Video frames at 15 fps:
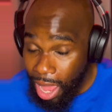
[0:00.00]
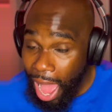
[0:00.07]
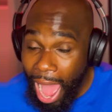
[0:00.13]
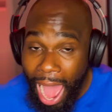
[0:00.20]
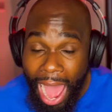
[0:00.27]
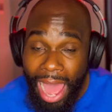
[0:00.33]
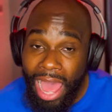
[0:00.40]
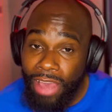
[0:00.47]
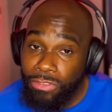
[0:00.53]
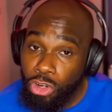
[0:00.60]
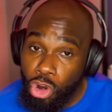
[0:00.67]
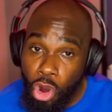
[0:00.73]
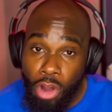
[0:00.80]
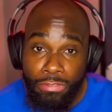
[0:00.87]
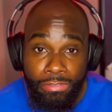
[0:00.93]
I have
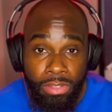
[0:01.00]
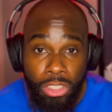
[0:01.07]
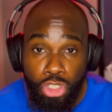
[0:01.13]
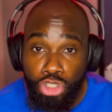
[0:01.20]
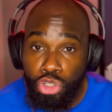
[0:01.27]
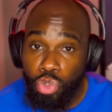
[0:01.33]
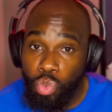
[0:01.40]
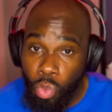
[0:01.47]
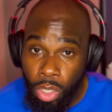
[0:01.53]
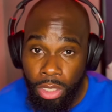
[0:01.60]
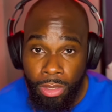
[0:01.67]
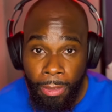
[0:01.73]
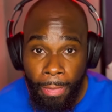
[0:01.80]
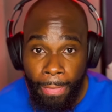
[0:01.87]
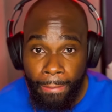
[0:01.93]
Coffee 2-1.
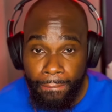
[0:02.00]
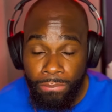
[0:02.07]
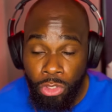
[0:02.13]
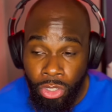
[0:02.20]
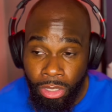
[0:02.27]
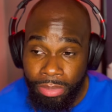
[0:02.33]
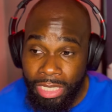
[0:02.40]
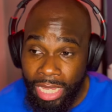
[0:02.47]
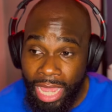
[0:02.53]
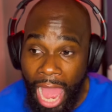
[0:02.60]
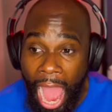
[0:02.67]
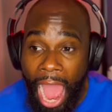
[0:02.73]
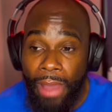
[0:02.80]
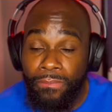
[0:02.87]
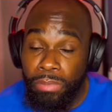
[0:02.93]
You know what I'm
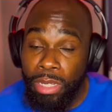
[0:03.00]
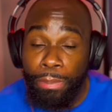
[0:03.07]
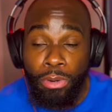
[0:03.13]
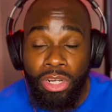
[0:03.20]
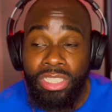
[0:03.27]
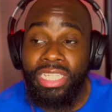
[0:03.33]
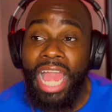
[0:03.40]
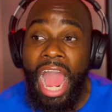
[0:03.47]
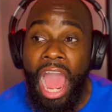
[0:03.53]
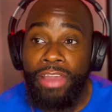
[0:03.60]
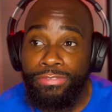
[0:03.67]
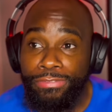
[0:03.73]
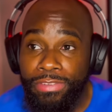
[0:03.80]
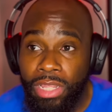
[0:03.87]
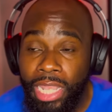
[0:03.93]
saying? I
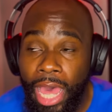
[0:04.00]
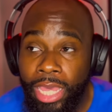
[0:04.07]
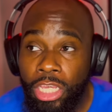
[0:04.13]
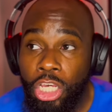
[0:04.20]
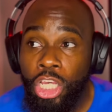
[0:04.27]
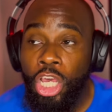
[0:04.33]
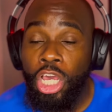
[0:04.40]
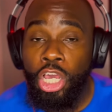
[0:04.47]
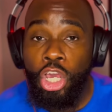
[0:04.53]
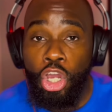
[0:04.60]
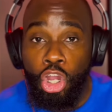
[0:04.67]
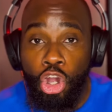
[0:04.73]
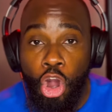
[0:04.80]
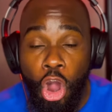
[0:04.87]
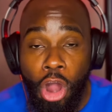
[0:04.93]
feel like
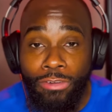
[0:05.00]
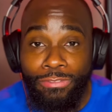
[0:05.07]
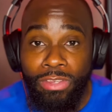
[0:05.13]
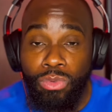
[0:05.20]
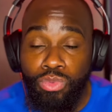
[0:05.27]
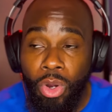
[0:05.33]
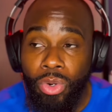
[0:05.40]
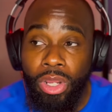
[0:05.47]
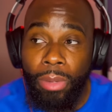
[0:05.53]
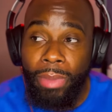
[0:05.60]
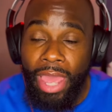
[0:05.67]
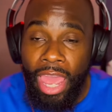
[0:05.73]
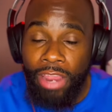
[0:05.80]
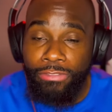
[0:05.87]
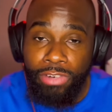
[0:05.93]
Coffee wrote up
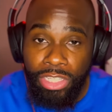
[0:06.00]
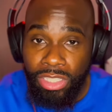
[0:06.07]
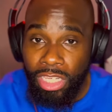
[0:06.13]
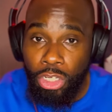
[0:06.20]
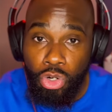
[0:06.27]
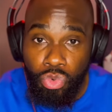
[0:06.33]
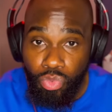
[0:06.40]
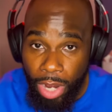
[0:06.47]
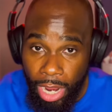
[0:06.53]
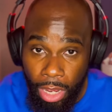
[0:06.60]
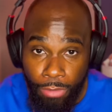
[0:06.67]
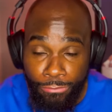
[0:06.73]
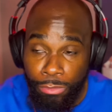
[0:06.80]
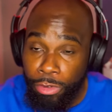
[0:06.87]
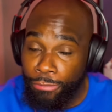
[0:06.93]
every single
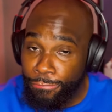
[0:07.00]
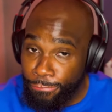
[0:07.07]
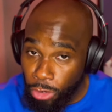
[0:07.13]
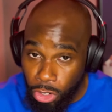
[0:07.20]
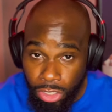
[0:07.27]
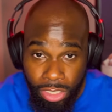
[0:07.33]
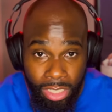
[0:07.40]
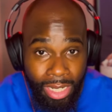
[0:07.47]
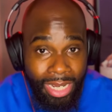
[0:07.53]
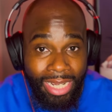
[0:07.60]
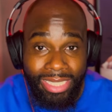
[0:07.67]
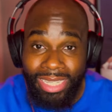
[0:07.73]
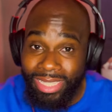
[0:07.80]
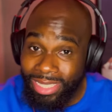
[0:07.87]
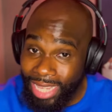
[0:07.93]
round from the first,
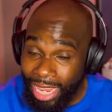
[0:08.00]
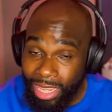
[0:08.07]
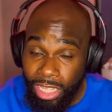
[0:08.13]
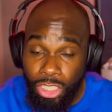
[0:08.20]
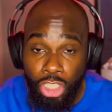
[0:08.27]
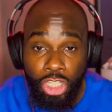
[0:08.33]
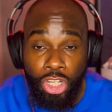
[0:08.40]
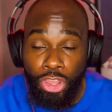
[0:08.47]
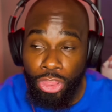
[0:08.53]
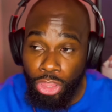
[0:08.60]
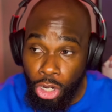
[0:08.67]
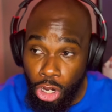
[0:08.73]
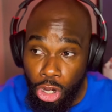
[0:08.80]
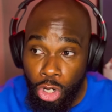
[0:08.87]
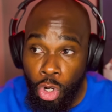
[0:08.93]
the second to the
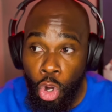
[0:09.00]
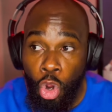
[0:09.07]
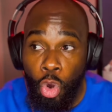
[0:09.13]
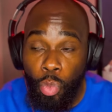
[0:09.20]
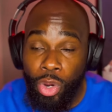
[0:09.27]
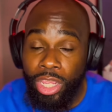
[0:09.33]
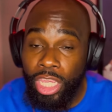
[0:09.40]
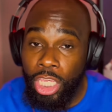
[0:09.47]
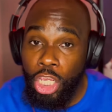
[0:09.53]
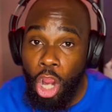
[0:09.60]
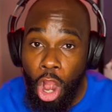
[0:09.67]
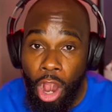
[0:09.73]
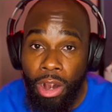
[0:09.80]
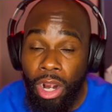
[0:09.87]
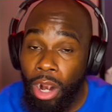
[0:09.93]
third, where
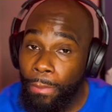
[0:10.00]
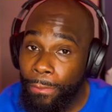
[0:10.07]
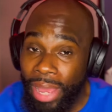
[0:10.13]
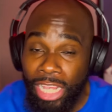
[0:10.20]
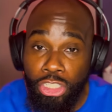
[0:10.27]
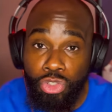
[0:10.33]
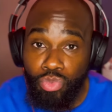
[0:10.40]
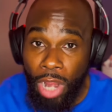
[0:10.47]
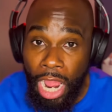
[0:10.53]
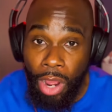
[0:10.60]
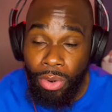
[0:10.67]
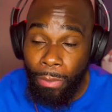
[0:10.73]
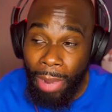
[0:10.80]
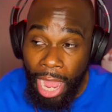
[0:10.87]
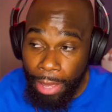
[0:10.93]
E.Hart, her best round,
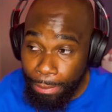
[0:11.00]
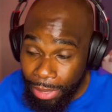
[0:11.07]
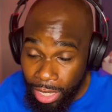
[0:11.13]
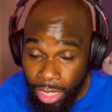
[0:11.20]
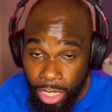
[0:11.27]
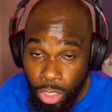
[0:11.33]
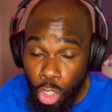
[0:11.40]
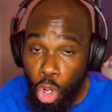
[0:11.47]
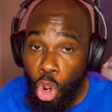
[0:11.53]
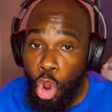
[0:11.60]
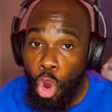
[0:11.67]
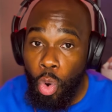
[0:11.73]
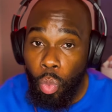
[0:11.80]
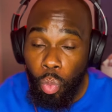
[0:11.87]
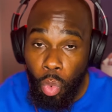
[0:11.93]
in my opinion,
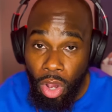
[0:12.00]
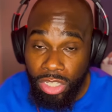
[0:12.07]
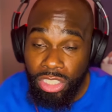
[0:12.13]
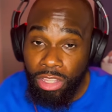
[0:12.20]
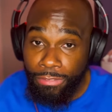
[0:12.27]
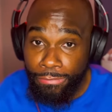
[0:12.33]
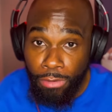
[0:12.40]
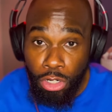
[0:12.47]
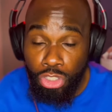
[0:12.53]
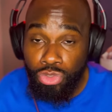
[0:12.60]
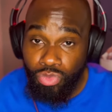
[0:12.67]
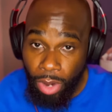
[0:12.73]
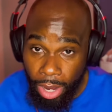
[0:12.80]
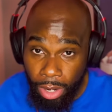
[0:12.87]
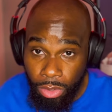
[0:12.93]
was the first
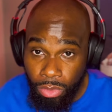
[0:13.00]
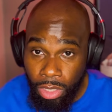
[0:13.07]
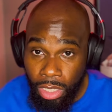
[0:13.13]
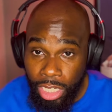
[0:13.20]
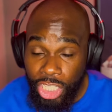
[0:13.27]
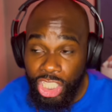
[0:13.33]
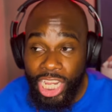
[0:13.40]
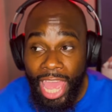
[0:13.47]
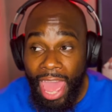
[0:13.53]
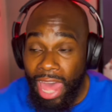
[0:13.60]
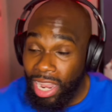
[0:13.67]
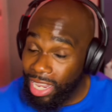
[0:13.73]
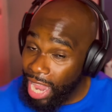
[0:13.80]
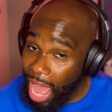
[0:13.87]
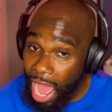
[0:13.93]
round. She had a
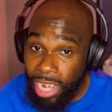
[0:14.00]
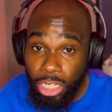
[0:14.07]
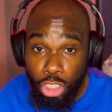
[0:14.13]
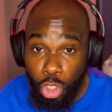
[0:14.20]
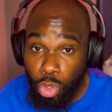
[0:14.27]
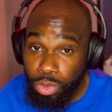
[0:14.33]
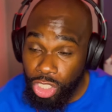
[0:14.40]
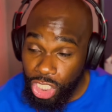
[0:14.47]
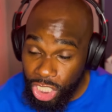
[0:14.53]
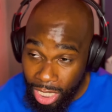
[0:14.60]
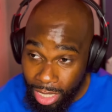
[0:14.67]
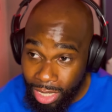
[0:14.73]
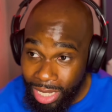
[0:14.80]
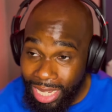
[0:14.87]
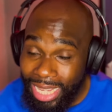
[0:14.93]
lot of dope
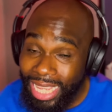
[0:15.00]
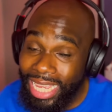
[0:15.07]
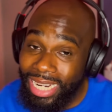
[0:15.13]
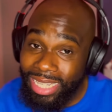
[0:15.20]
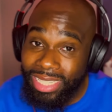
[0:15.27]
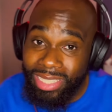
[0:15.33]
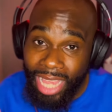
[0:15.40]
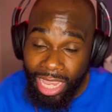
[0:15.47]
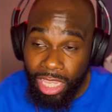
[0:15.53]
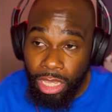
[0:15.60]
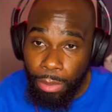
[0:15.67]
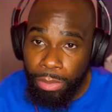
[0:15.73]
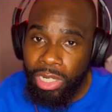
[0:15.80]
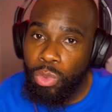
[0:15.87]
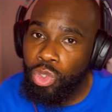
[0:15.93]
shit in the second,
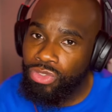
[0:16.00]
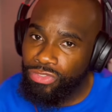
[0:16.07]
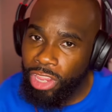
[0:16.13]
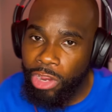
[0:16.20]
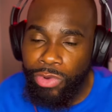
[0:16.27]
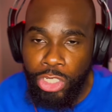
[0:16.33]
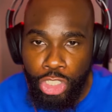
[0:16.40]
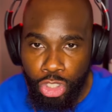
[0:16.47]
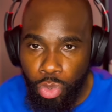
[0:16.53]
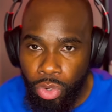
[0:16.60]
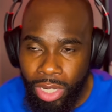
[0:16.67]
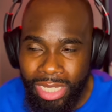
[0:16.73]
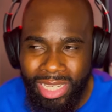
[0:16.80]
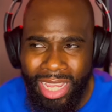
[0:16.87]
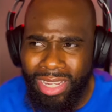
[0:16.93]
but it was very short.
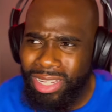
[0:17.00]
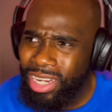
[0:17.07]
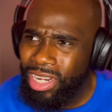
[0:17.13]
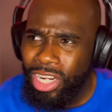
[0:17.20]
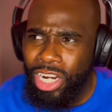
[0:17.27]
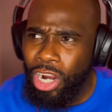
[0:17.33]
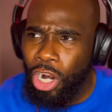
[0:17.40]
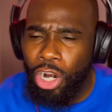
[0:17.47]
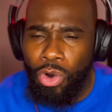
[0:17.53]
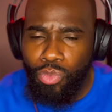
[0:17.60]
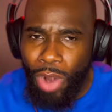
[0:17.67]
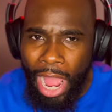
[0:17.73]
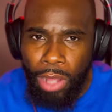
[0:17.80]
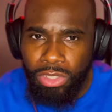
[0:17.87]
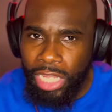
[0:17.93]
It's like her
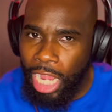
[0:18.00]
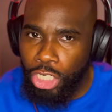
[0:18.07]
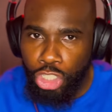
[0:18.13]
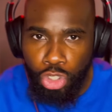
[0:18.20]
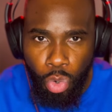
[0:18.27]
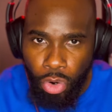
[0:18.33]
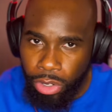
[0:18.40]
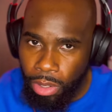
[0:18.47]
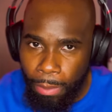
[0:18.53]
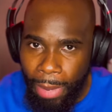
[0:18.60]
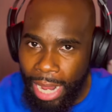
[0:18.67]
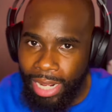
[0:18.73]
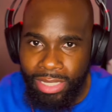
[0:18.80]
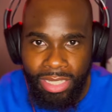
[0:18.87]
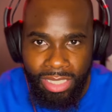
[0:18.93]
rounds got shorter by
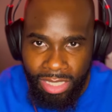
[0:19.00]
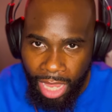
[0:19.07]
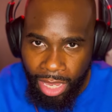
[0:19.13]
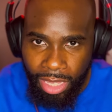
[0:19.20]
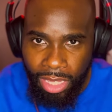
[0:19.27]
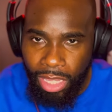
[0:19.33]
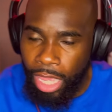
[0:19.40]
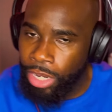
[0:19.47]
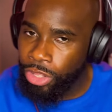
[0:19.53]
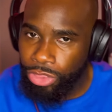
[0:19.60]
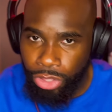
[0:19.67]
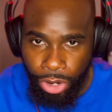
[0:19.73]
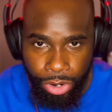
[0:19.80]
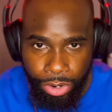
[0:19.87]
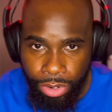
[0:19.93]
like the second and the
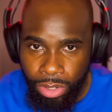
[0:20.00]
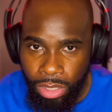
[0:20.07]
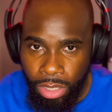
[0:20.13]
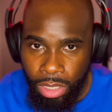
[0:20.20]
third.